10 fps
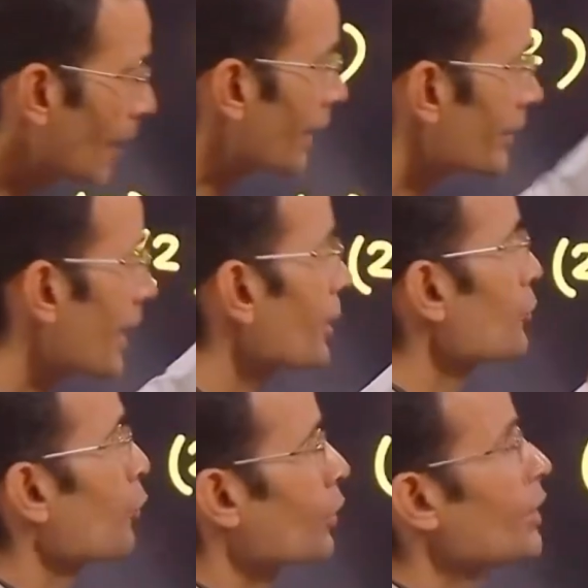And that
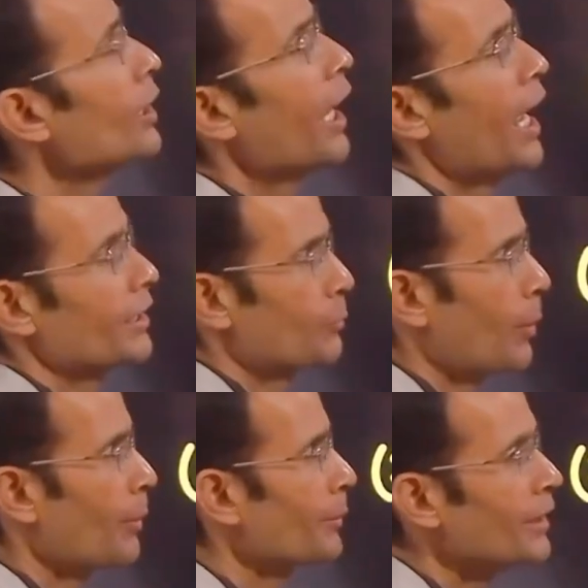is what has
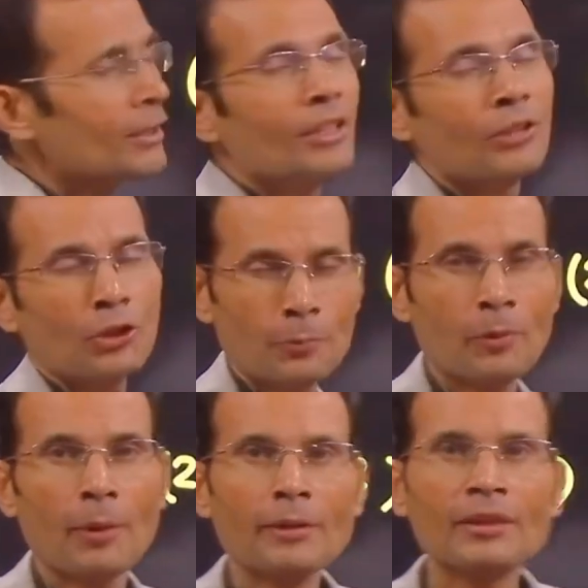probably, not
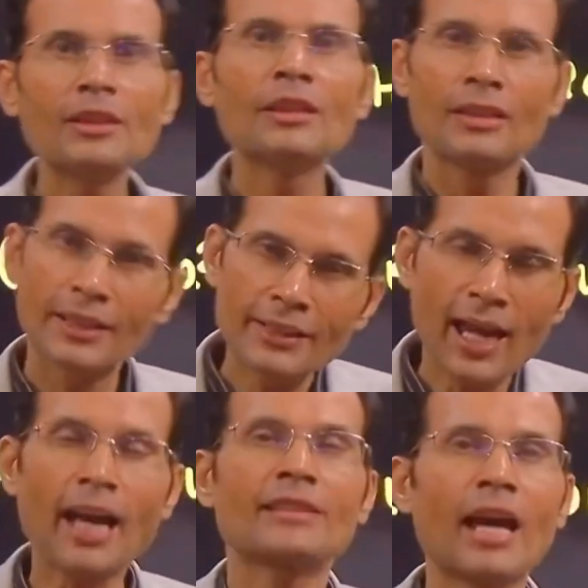probably, it
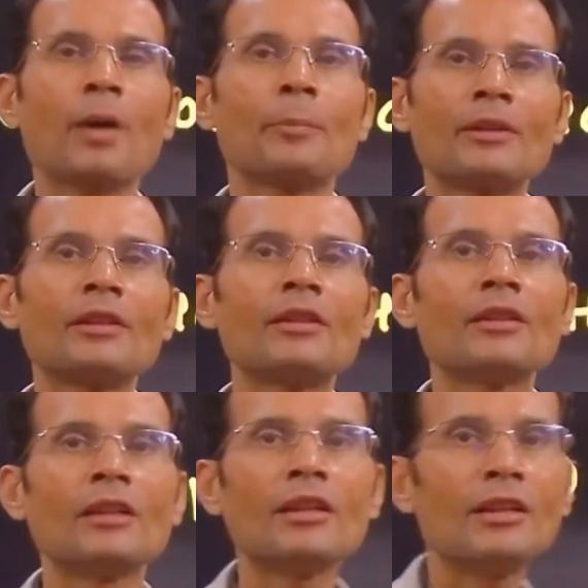has happened
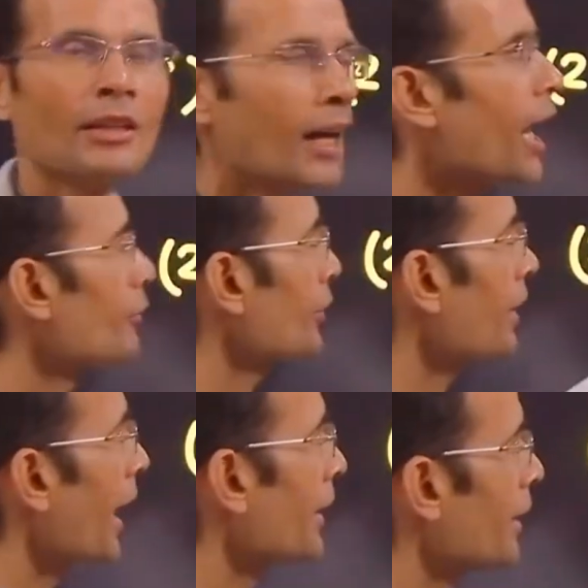after
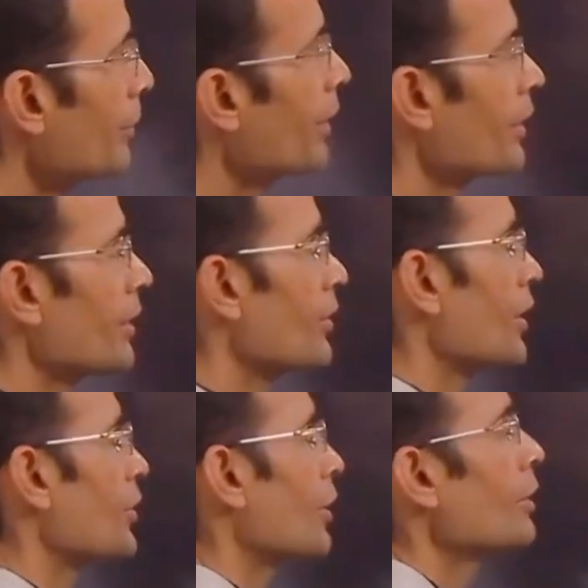the antibiotic
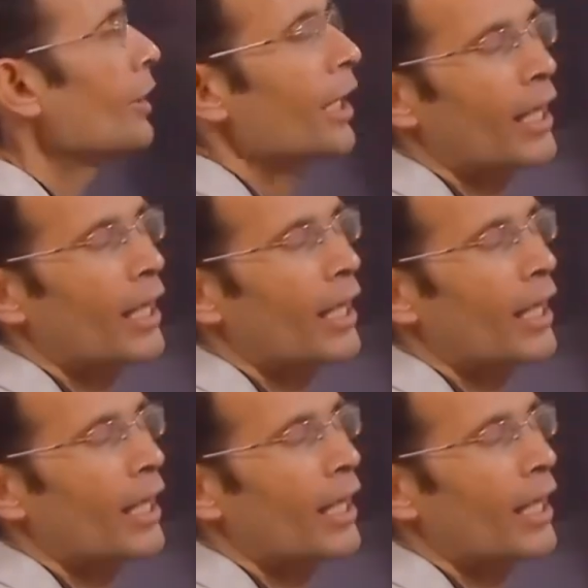injection,